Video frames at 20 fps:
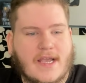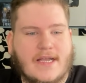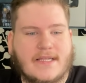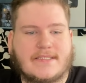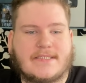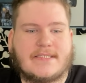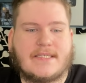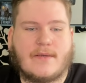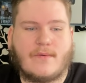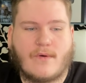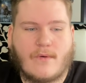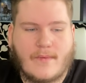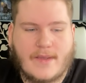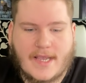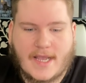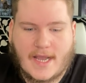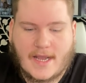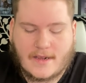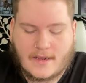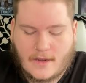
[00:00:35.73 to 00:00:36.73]
and see what we
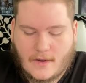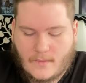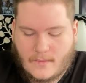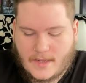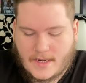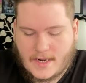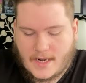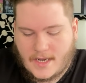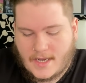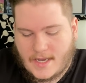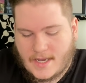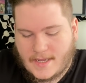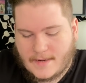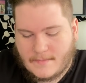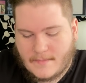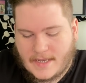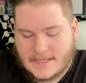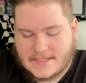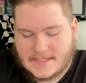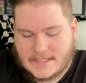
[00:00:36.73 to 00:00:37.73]
got going on.
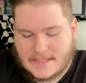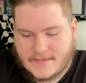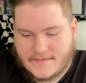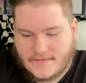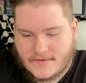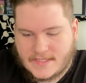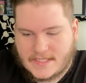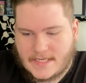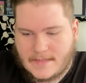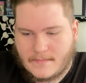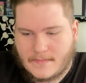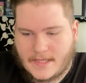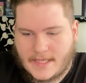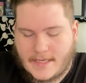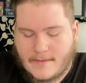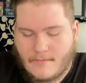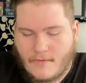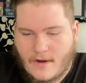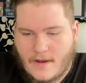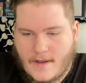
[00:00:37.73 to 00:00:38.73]
Message for Team
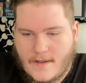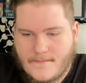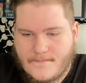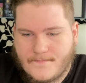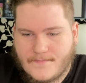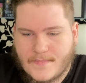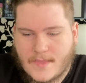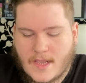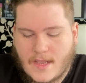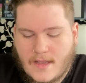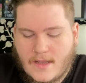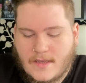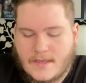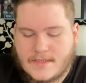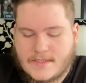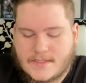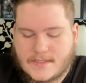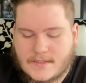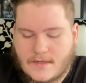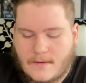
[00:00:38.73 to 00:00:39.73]
Libra.
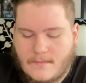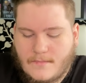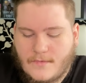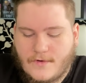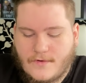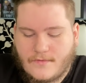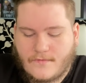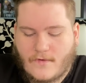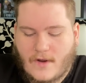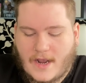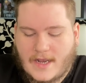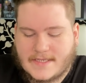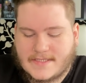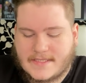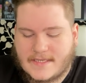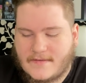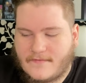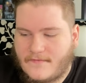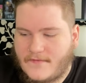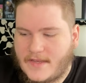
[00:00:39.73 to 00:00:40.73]
Sun, Moon,
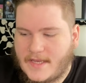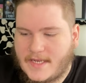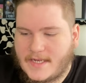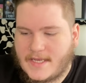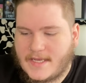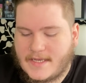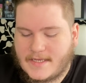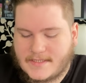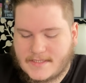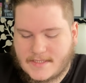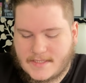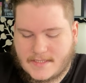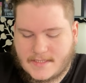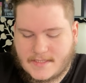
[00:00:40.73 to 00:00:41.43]
Rising, Venus.